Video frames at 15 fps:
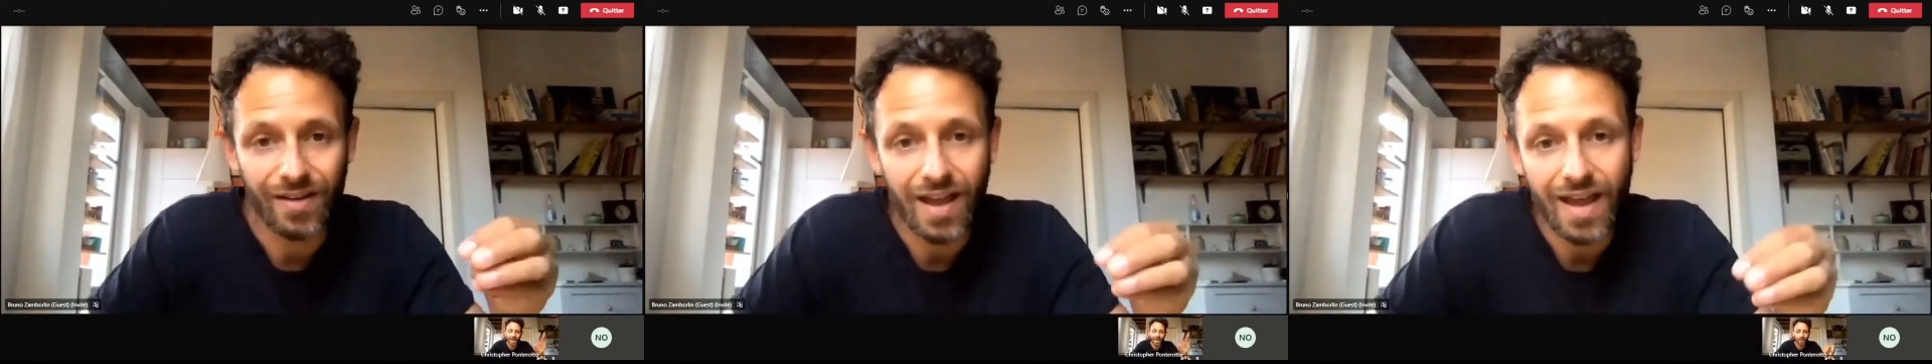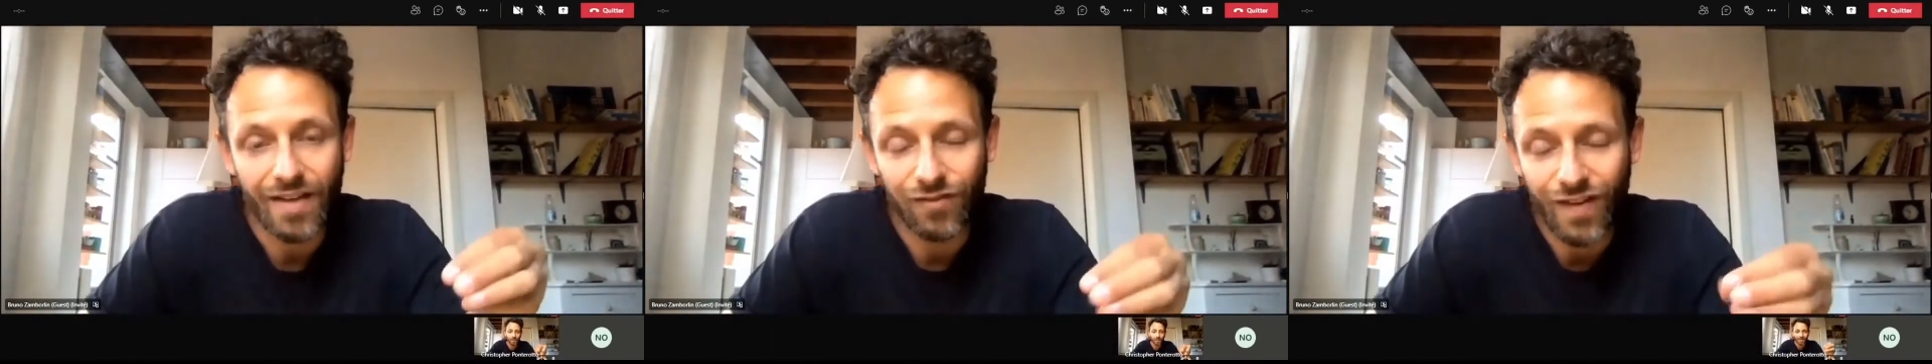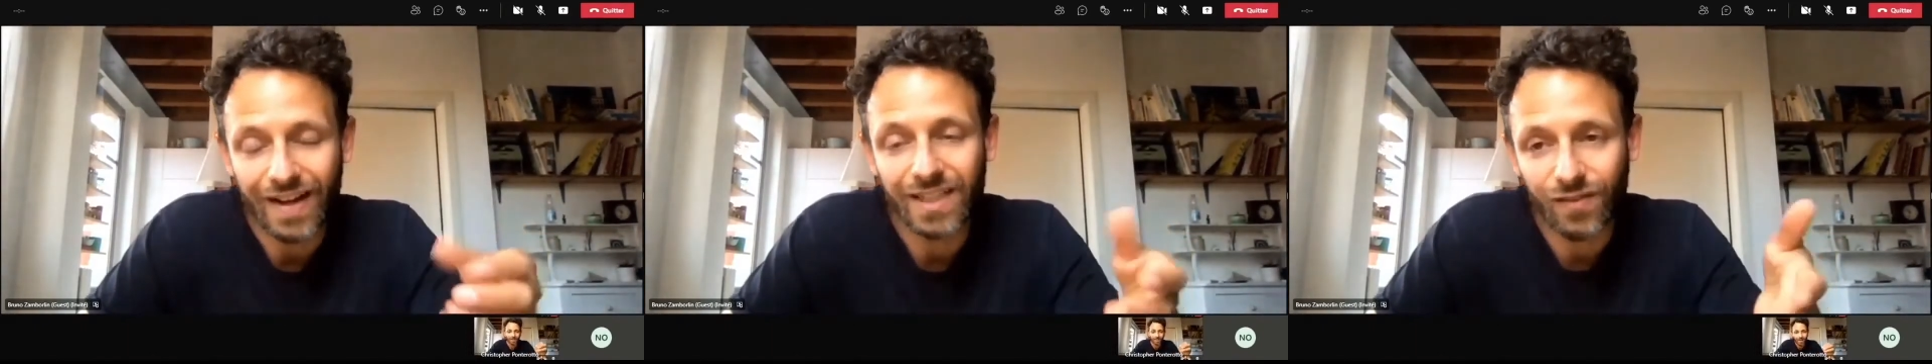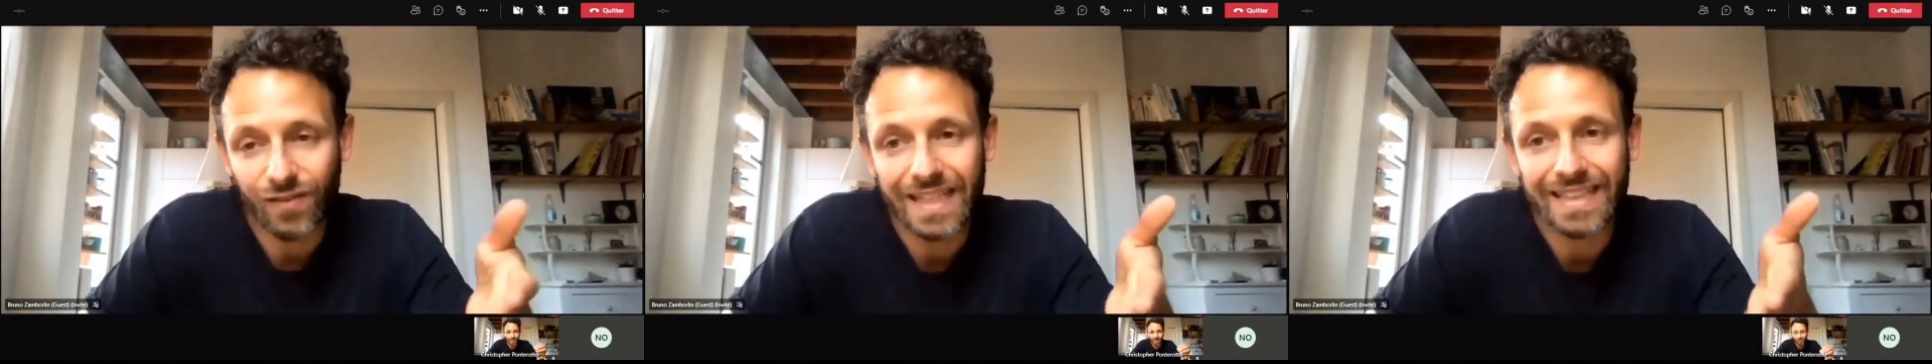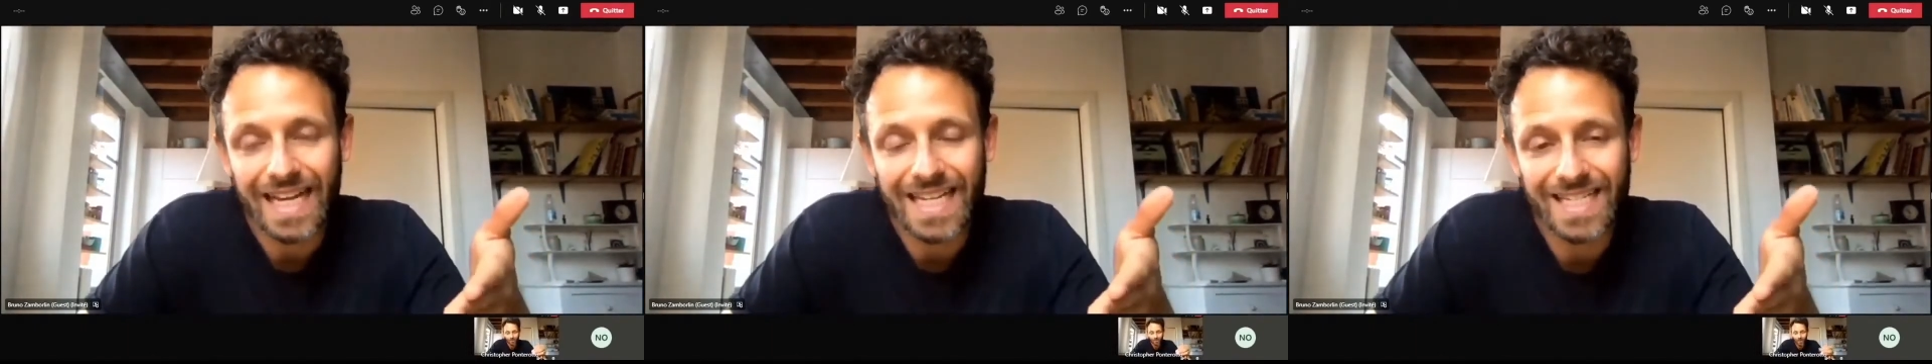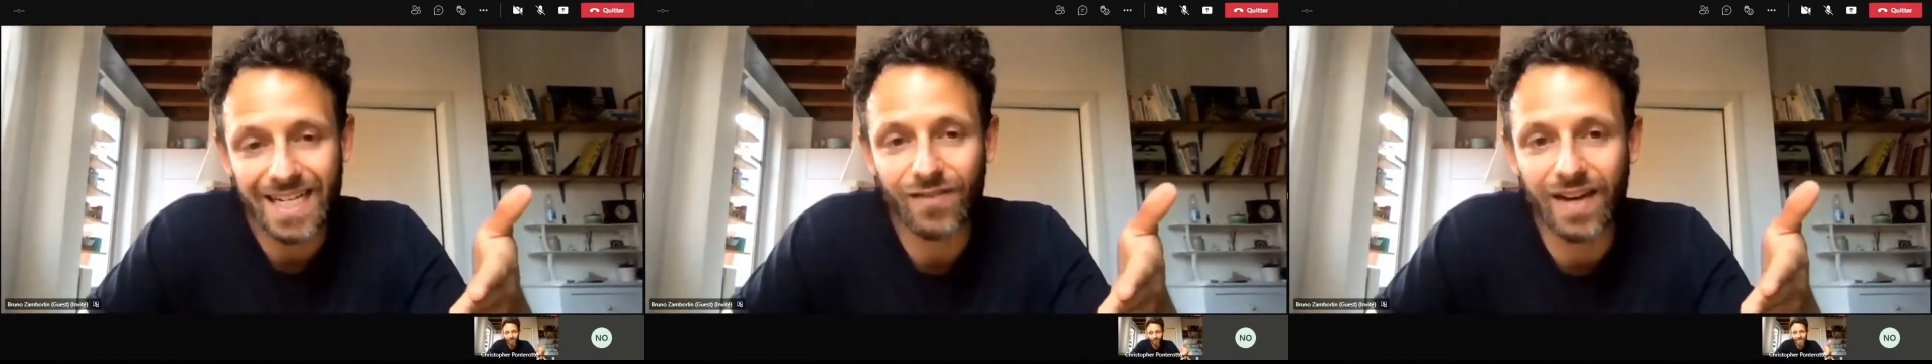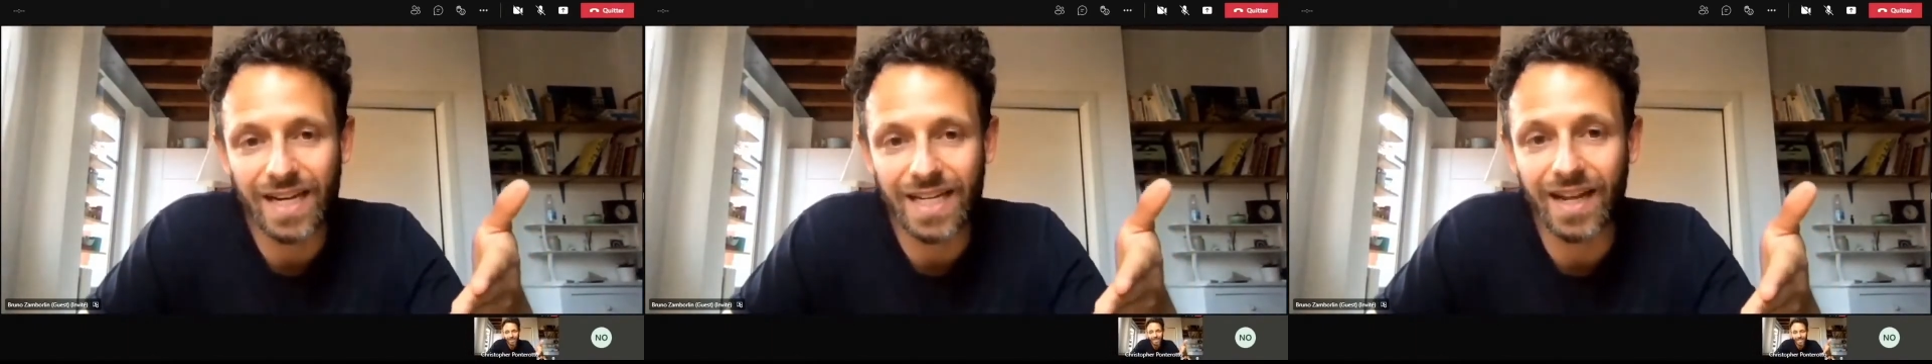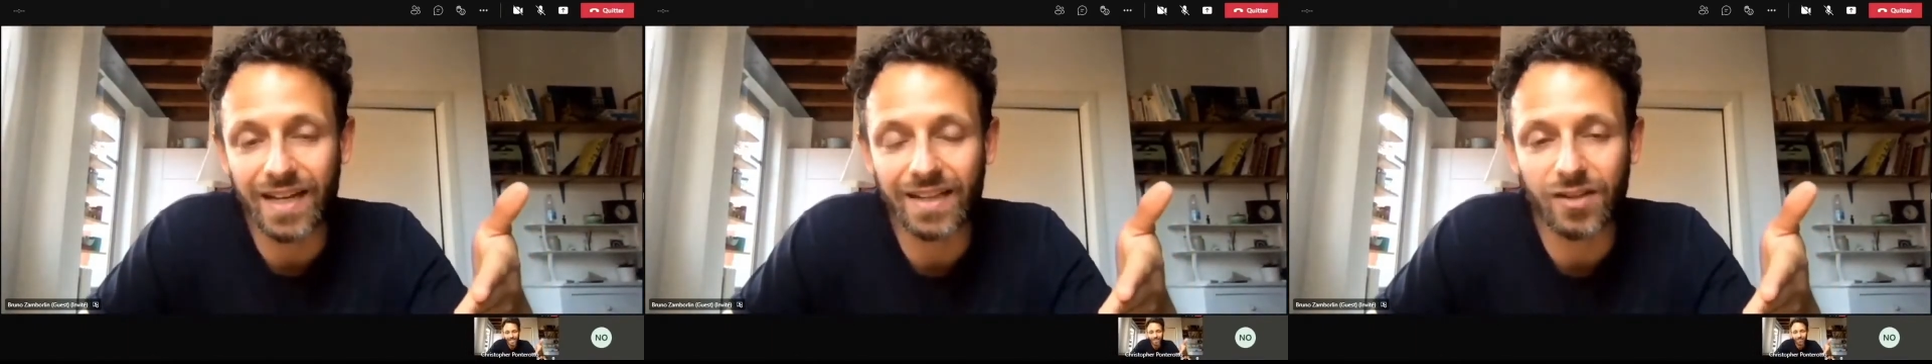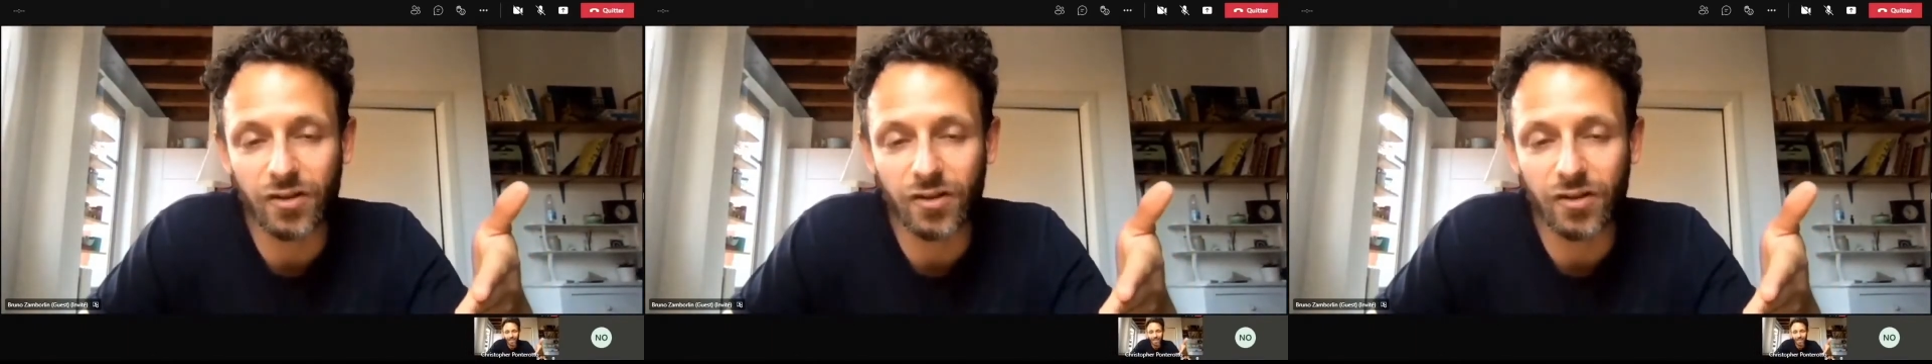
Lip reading: Effectively, it doesn't even need an